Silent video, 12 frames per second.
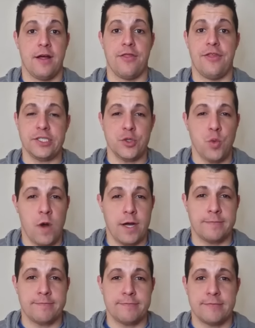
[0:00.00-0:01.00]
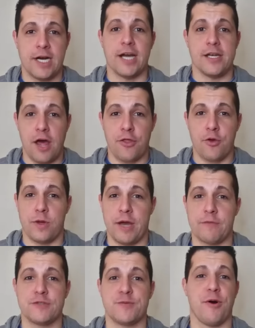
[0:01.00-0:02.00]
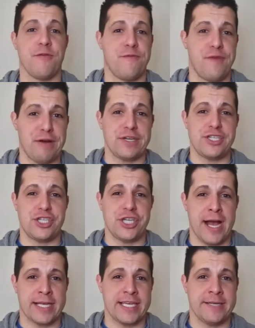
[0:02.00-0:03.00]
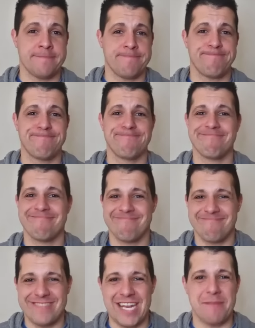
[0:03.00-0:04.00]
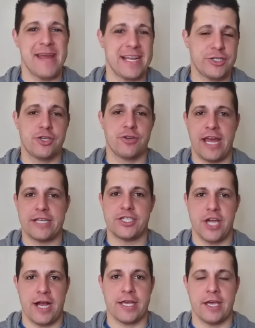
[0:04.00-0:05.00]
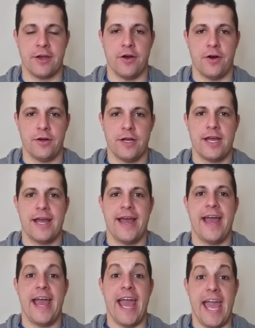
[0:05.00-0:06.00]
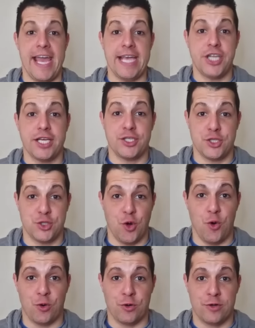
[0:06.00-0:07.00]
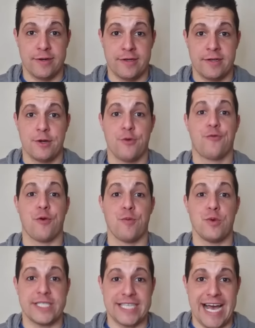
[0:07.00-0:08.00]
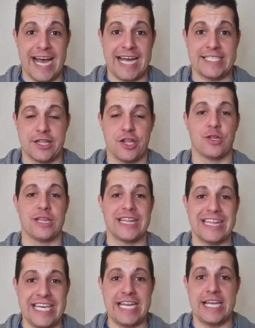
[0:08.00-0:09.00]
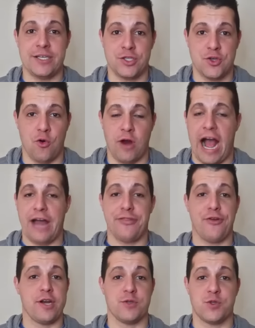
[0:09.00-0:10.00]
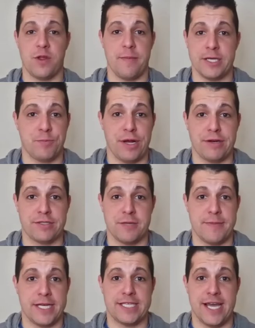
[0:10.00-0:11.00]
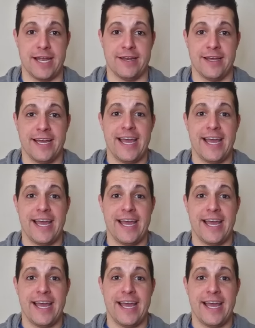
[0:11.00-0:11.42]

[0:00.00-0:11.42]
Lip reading: This one, another one that was both very shocking, and I'm not sure that's shocking at all. AJ Storr from Wisconsin, their leading scorer. I thought he was one of the best players in the Big Ten.